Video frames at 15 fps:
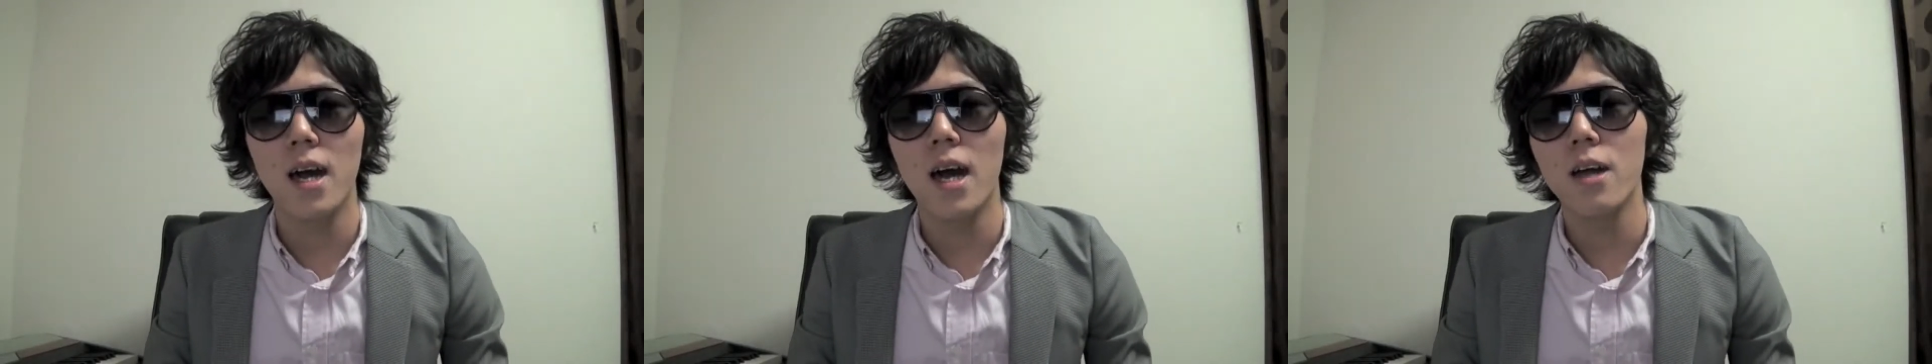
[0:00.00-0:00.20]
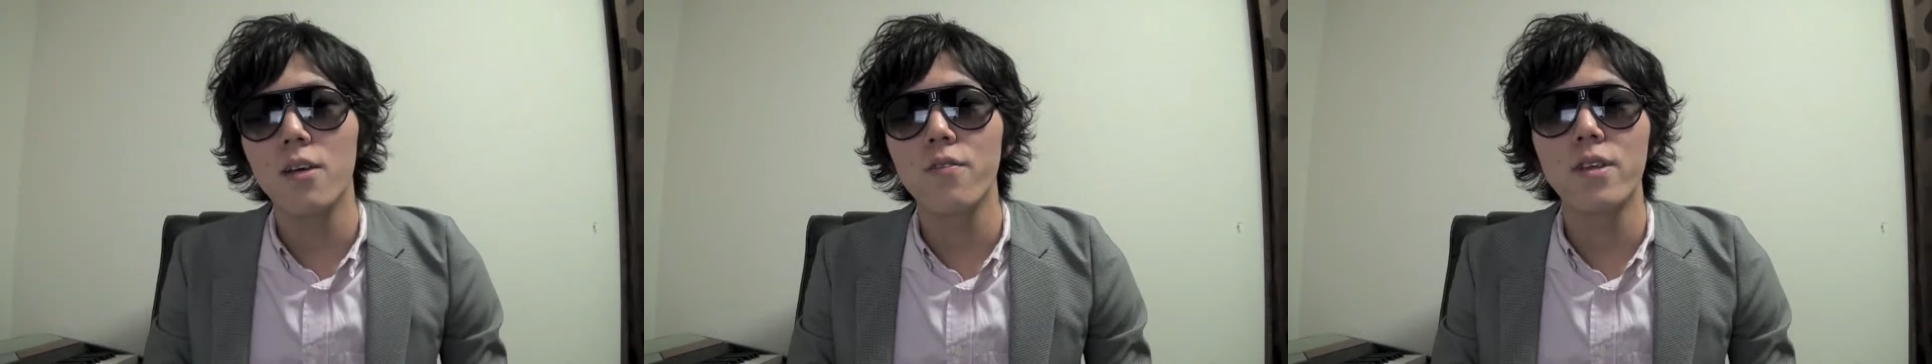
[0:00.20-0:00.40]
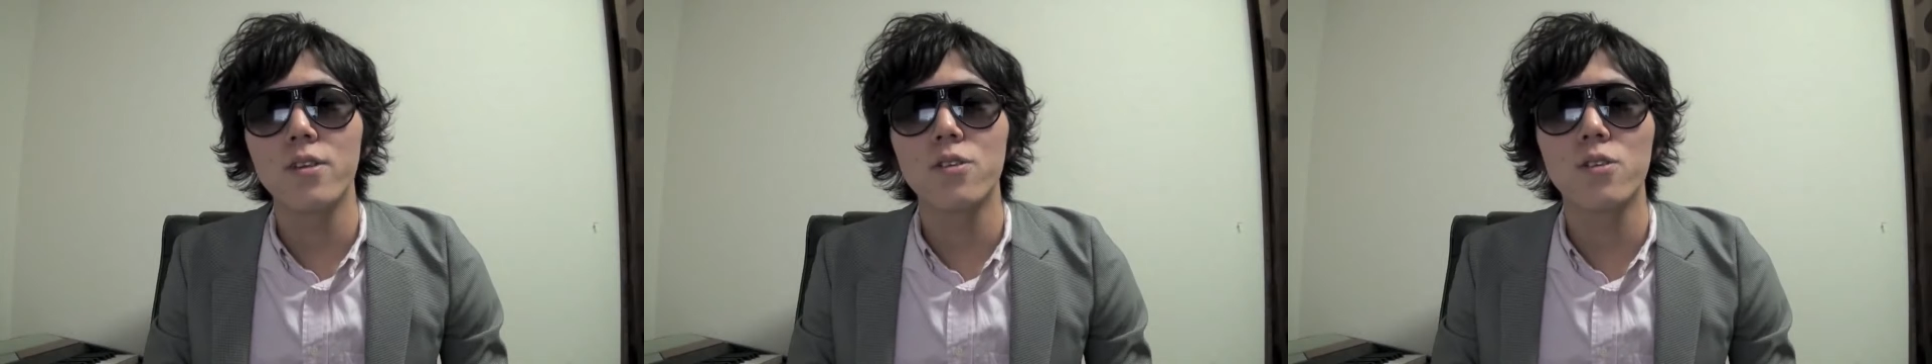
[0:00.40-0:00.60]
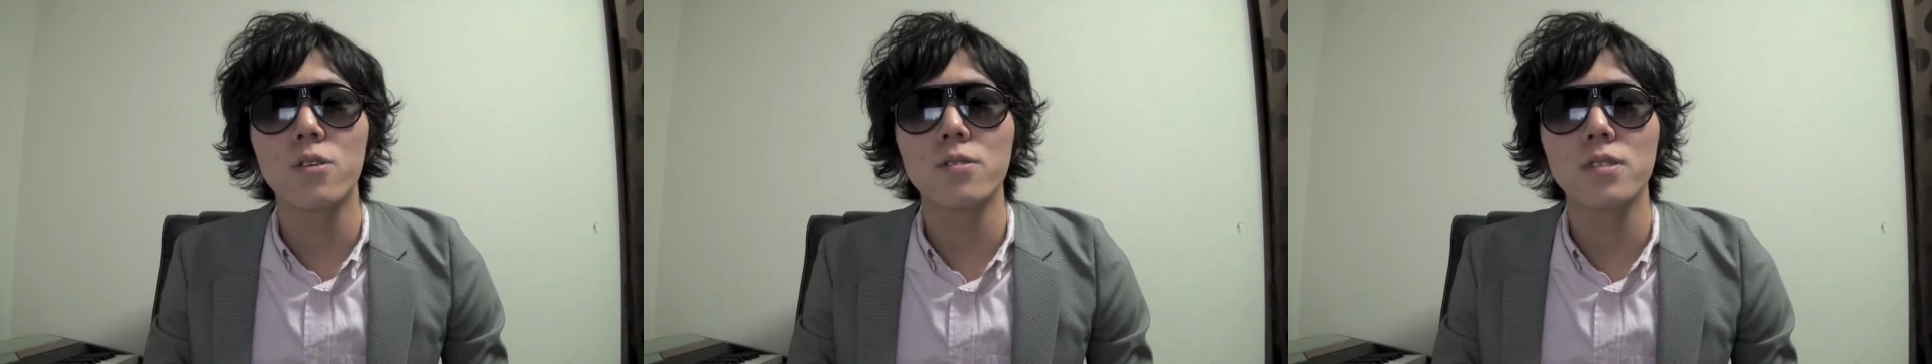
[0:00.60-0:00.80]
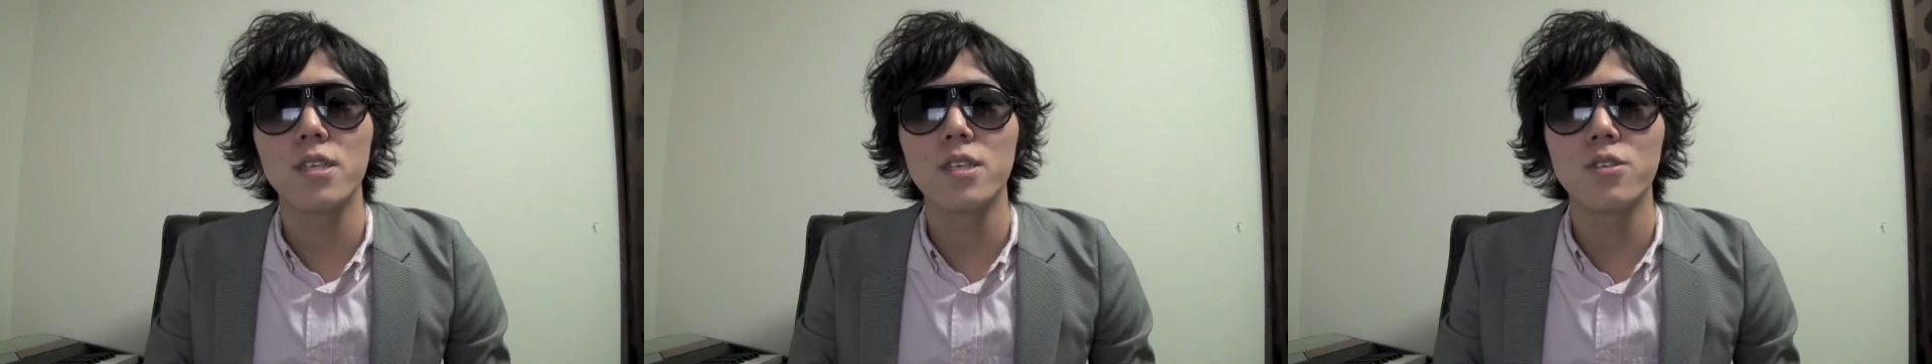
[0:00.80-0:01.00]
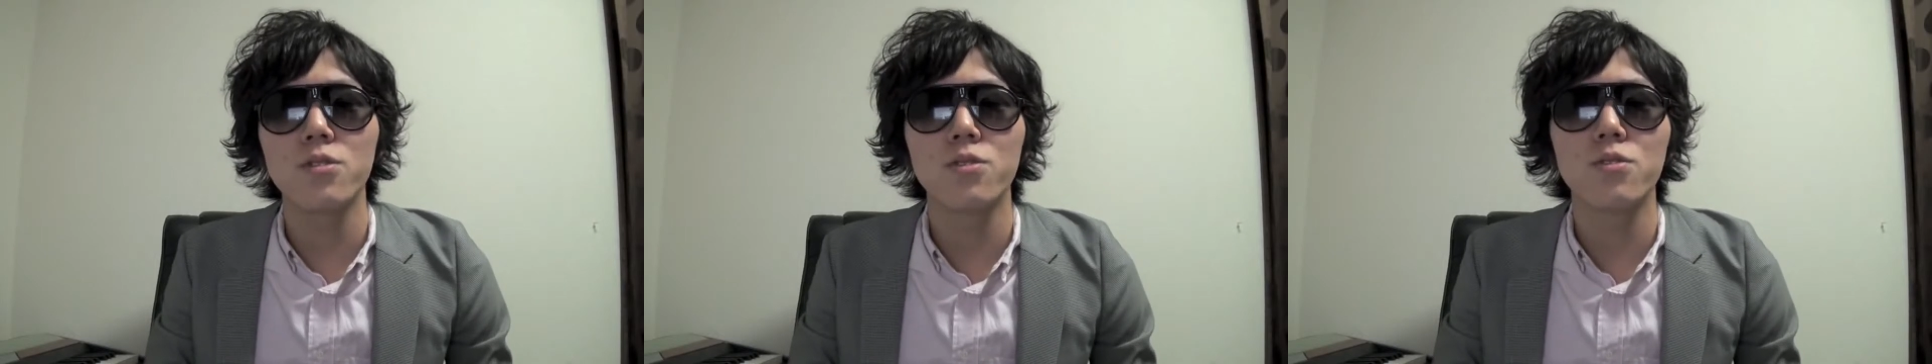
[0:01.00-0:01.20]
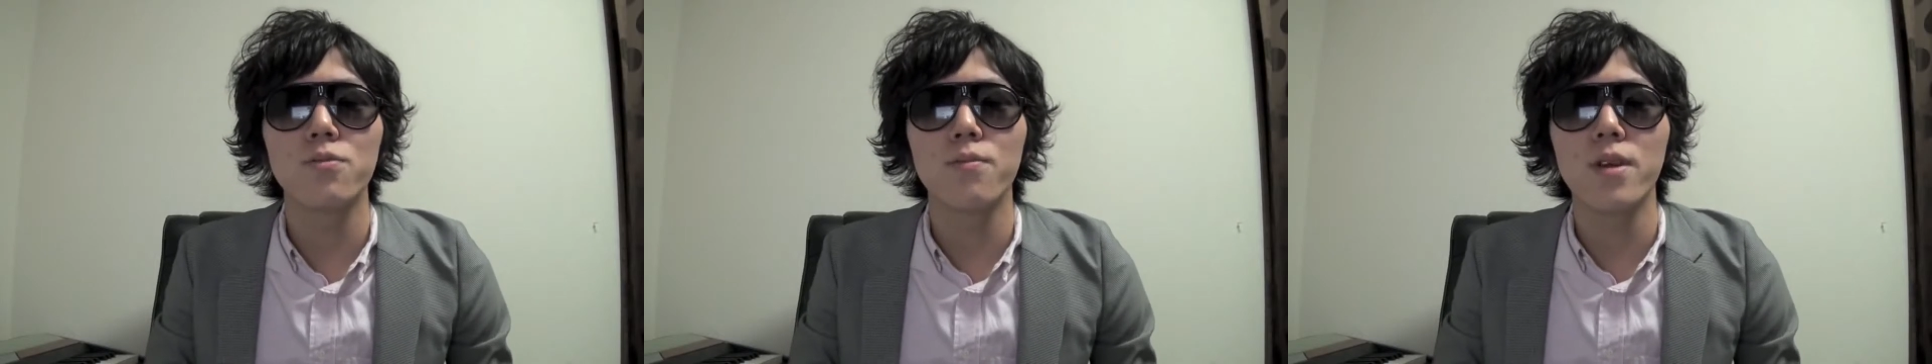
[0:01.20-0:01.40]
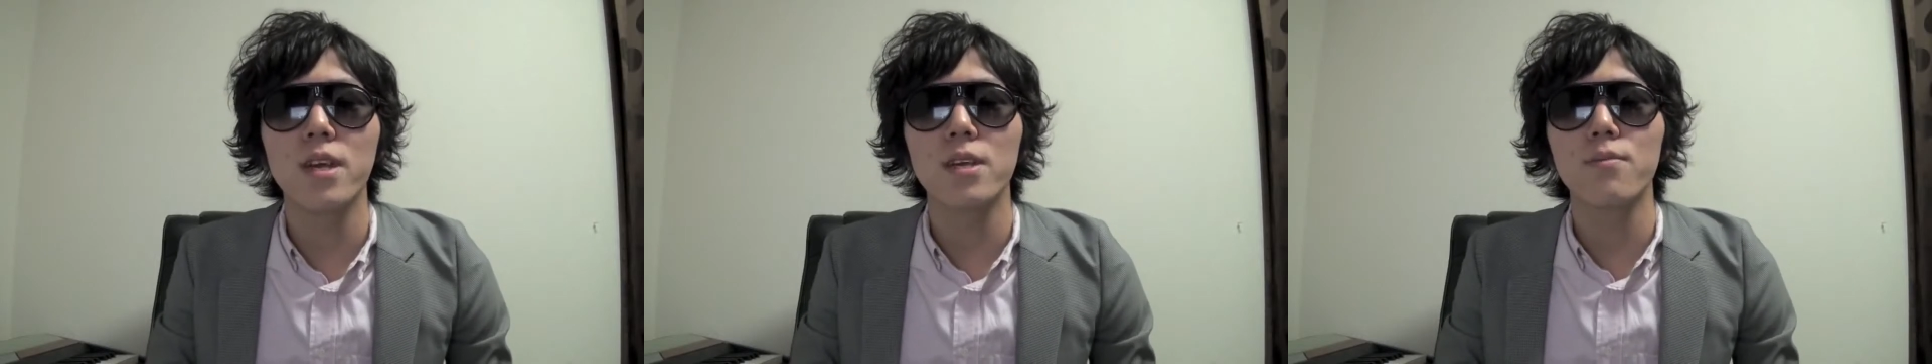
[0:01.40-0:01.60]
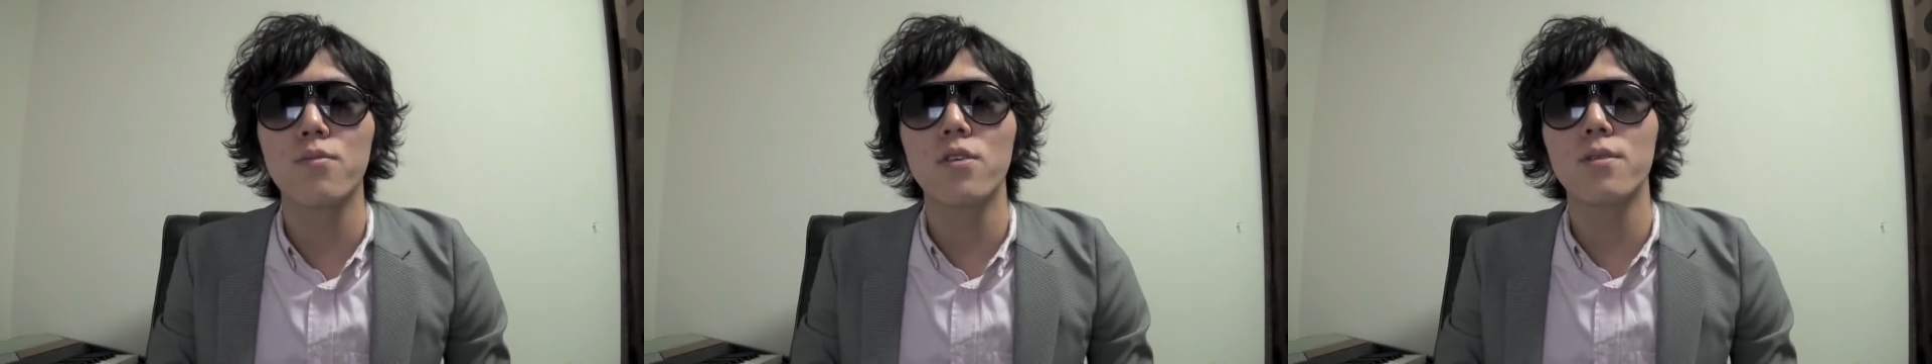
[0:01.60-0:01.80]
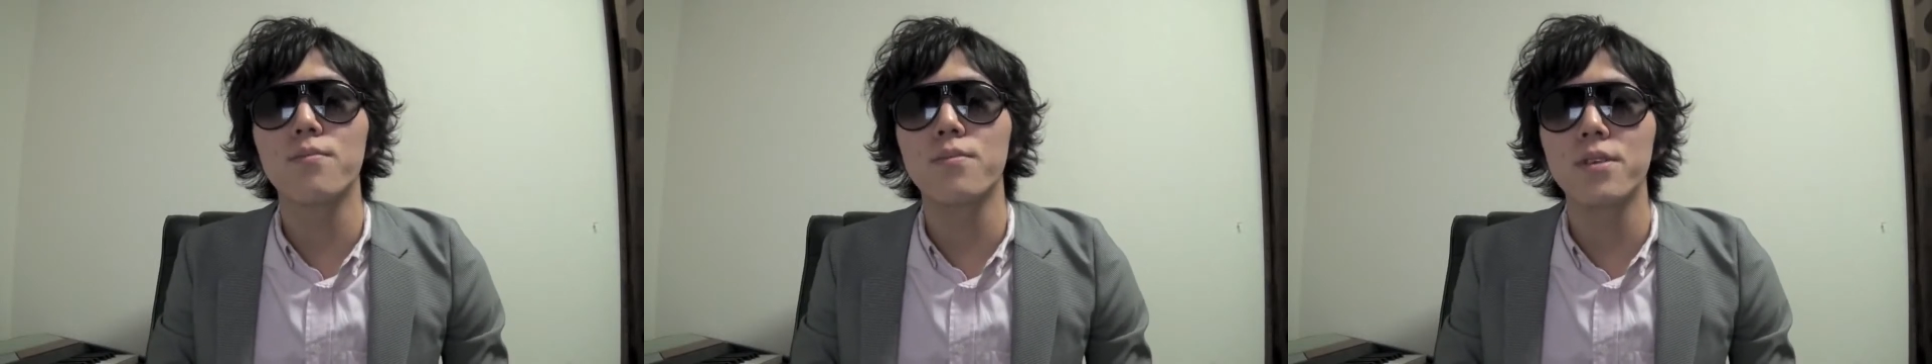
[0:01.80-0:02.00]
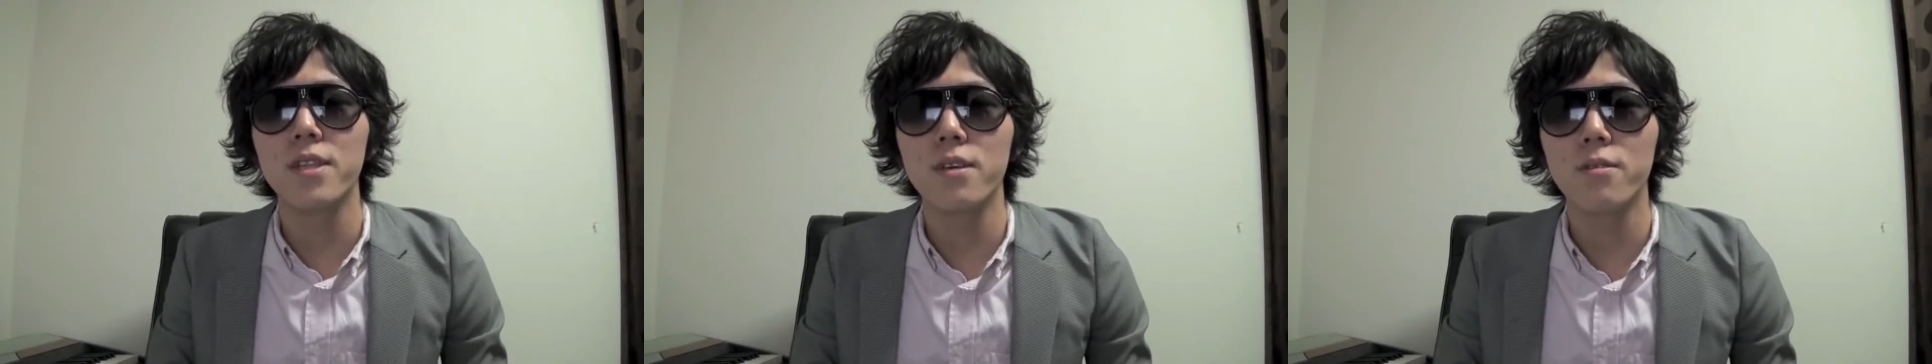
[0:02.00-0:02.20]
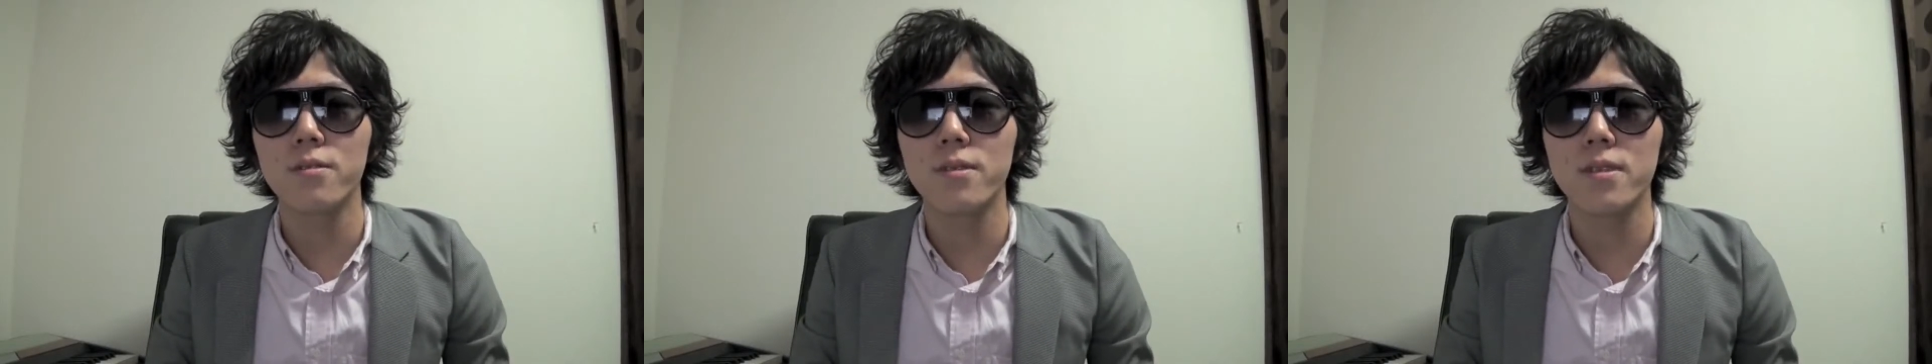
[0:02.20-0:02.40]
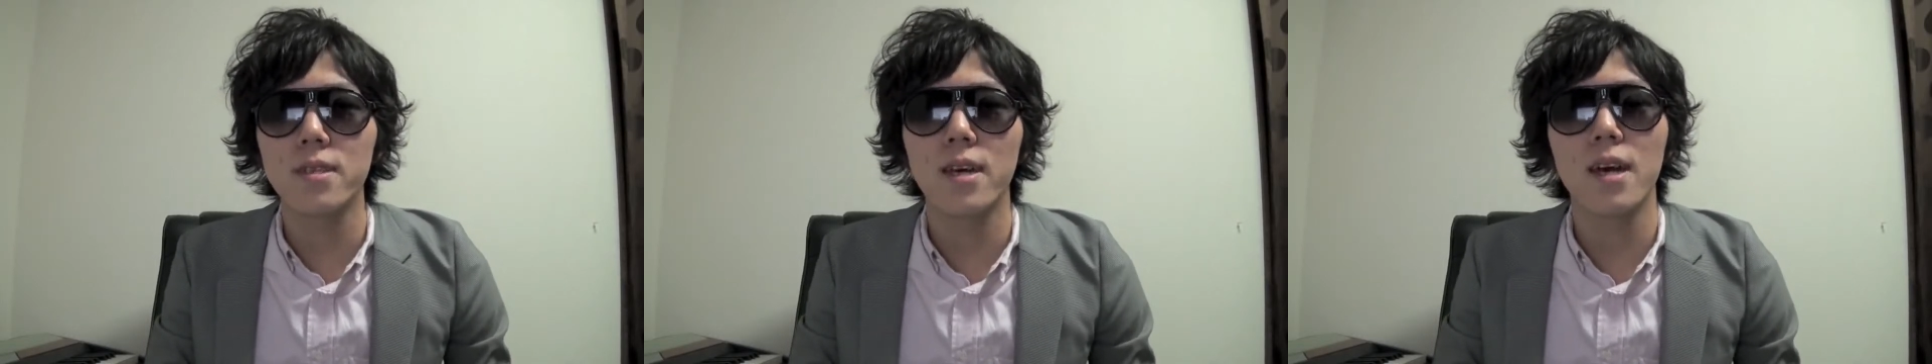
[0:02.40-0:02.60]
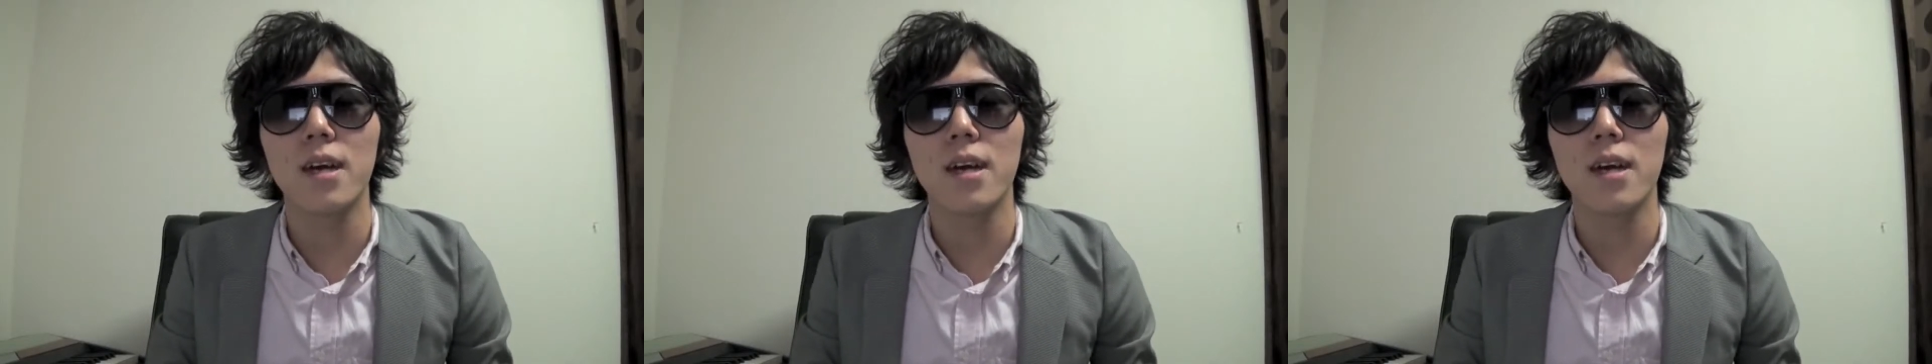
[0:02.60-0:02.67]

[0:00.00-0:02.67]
I will continue to make more videos